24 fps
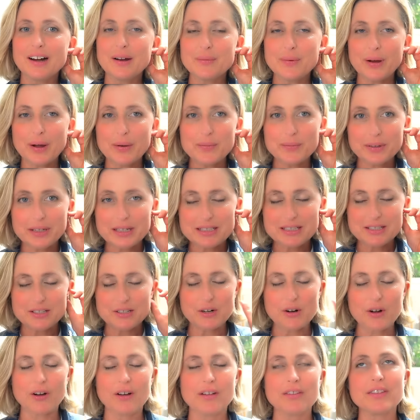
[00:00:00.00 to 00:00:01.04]
I'm listening to
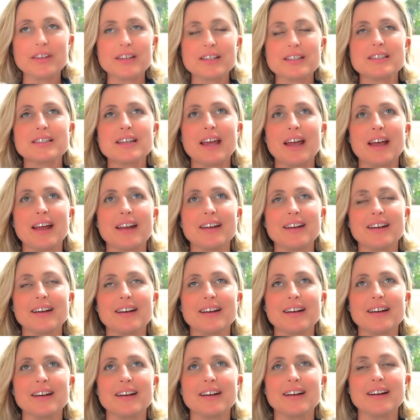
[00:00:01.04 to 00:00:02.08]
all this and
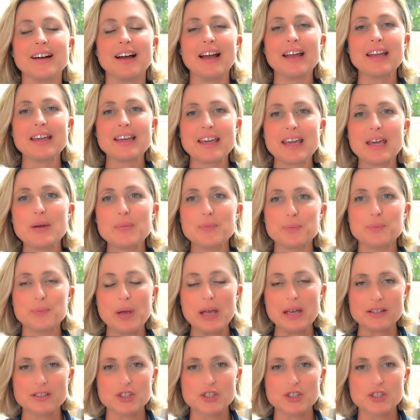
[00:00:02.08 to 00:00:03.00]
I keep being